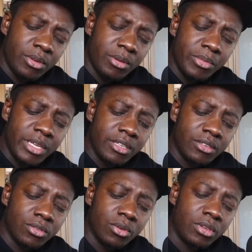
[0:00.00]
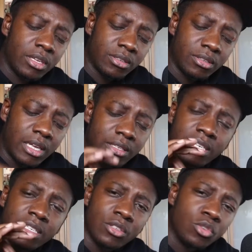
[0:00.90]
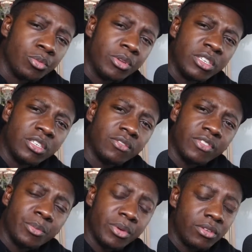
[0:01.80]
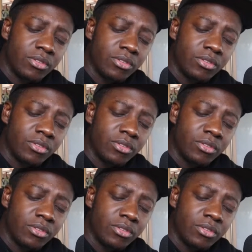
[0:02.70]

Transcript: made this, so that's his suitable needs of vaping,